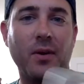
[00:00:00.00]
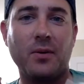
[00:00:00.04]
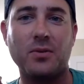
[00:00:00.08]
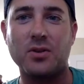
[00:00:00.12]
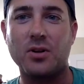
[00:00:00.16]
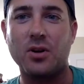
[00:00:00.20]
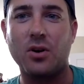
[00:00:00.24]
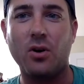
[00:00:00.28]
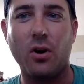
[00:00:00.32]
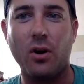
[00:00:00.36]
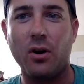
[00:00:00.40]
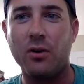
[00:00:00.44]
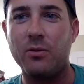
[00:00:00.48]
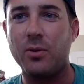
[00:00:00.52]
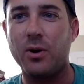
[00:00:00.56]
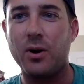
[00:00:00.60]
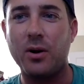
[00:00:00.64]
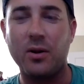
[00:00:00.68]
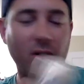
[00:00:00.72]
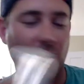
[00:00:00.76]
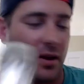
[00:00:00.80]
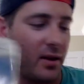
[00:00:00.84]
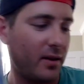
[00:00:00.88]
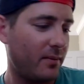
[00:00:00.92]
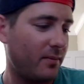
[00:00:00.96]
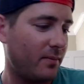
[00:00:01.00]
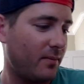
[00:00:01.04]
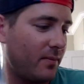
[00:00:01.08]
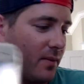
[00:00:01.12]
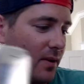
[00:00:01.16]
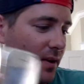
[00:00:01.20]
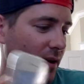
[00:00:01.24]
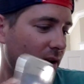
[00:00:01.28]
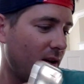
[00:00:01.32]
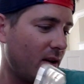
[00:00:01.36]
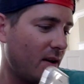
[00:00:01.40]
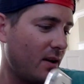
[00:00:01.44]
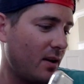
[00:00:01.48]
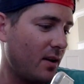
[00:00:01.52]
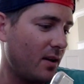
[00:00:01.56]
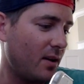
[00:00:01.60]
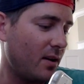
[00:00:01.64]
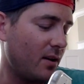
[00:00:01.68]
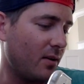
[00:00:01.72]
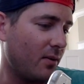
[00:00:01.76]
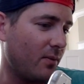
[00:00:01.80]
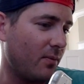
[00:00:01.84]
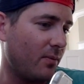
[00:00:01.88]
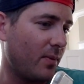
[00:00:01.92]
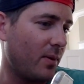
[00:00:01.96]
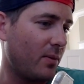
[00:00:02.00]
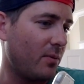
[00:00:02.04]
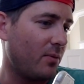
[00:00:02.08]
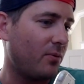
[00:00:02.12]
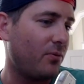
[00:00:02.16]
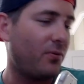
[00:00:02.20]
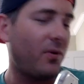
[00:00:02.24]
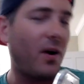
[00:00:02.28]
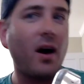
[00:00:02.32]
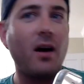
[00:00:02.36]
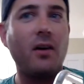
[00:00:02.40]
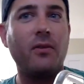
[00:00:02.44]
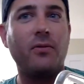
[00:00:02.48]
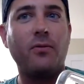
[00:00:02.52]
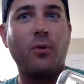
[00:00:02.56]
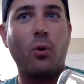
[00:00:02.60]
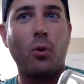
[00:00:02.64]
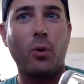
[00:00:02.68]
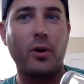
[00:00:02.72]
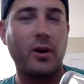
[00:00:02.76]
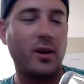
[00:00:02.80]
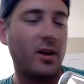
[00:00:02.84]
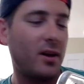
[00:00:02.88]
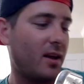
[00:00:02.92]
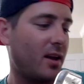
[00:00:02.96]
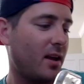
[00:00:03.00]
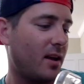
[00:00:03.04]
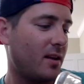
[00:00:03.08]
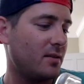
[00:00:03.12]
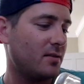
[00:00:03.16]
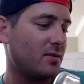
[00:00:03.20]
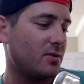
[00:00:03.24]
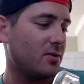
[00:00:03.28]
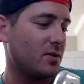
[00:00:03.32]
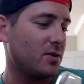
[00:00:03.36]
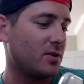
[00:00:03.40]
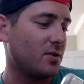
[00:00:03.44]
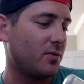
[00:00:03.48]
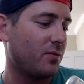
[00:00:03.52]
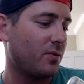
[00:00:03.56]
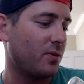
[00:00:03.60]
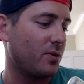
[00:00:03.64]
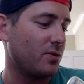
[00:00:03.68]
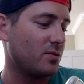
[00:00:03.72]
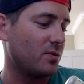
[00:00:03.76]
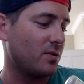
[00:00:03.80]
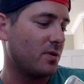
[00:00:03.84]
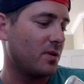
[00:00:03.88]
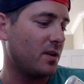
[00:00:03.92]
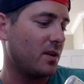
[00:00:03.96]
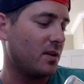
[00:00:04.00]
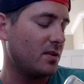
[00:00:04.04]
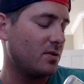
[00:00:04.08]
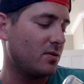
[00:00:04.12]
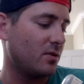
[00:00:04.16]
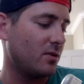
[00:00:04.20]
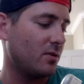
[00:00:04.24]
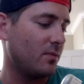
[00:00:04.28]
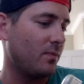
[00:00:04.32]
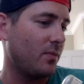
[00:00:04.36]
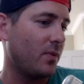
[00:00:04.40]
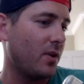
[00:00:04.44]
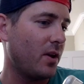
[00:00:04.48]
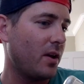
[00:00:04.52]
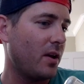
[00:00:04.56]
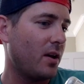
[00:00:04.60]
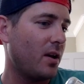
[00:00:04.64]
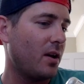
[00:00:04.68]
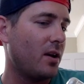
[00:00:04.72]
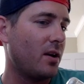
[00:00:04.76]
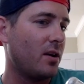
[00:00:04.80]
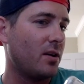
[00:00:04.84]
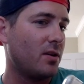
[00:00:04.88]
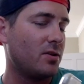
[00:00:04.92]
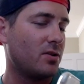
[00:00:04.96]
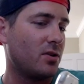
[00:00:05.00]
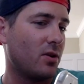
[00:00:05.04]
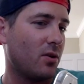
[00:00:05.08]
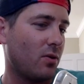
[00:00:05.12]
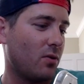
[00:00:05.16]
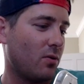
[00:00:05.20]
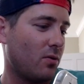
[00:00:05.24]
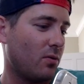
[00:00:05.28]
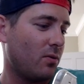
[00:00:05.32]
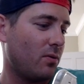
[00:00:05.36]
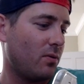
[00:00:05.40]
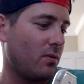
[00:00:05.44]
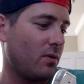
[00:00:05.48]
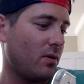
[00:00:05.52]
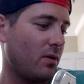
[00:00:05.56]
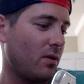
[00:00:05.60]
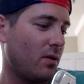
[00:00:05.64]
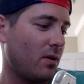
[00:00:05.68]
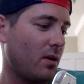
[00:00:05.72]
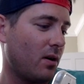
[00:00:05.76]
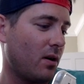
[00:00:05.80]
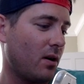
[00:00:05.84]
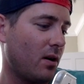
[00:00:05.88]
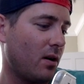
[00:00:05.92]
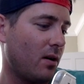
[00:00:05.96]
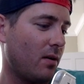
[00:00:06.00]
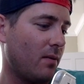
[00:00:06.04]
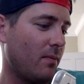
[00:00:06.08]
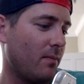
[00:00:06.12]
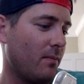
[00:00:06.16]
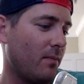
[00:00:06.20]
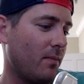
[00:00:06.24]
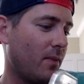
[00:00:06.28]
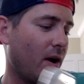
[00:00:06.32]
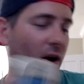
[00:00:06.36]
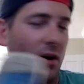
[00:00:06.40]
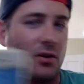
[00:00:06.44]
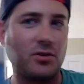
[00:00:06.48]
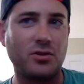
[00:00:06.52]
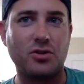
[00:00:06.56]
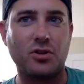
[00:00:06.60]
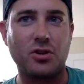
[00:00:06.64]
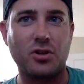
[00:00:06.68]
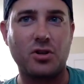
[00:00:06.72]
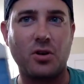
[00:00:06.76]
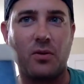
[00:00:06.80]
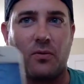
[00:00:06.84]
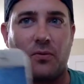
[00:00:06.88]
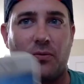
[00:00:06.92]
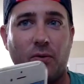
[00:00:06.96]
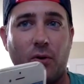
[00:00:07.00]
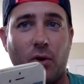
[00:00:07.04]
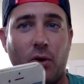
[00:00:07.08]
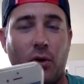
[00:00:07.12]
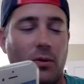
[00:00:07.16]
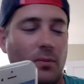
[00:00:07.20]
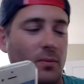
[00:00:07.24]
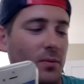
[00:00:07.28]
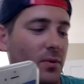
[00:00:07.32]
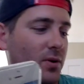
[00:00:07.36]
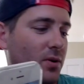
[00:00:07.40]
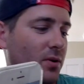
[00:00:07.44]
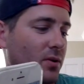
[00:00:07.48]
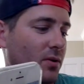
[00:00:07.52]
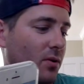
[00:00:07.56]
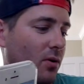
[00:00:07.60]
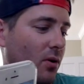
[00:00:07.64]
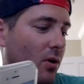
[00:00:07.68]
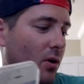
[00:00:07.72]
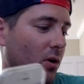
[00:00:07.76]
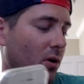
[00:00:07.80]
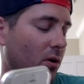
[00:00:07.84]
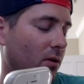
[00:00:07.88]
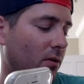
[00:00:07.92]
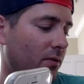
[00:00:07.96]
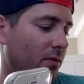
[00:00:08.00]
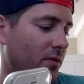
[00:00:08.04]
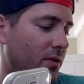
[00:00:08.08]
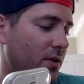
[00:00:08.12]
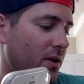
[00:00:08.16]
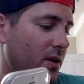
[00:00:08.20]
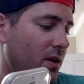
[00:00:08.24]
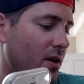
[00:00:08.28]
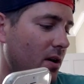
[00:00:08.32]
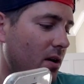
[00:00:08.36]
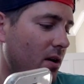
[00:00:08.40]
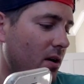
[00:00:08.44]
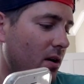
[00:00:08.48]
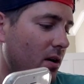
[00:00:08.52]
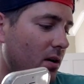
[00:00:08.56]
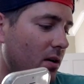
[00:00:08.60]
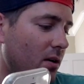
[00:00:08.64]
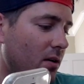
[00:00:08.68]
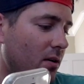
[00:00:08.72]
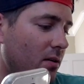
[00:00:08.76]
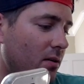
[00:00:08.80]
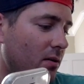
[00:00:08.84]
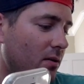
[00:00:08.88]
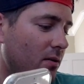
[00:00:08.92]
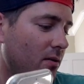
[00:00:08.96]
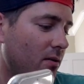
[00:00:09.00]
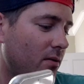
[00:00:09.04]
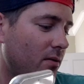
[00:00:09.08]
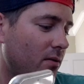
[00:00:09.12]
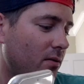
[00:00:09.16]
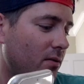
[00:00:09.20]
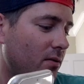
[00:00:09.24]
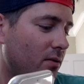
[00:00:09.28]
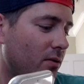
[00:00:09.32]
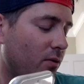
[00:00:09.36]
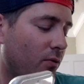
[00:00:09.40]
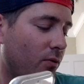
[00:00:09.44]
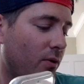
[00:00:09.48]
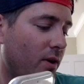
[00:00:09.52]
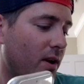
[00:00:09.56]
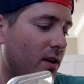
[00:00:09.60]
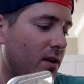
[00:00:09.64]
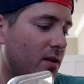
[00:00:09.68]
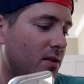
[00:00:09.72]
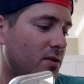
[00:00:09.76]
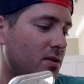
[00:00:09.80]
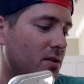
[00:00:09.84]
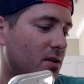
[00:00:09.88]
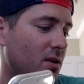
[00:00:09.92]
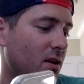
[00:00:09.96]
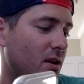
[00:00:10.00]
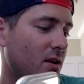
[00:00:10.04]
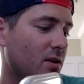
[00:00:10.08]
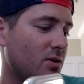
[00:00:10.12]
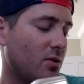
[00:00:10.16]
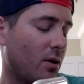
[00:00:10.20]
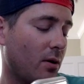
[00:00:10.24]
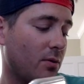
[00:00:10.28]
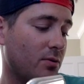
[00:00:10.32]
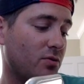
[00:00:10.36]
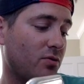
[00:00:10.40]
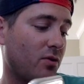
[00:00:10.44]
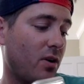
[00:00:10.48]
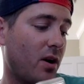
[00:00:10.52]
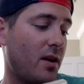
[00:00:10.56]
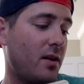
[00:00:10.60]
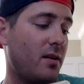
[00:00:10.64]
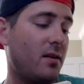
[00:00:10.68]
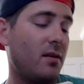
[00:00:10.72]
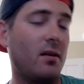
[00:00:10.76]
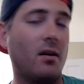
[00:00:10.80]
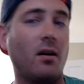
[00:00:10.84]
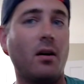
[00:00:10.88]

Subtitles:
I was going to call everybody at maybe 5:40 again. So he's the first one in the interim. So I also just confirmed all of the rings. So I was right.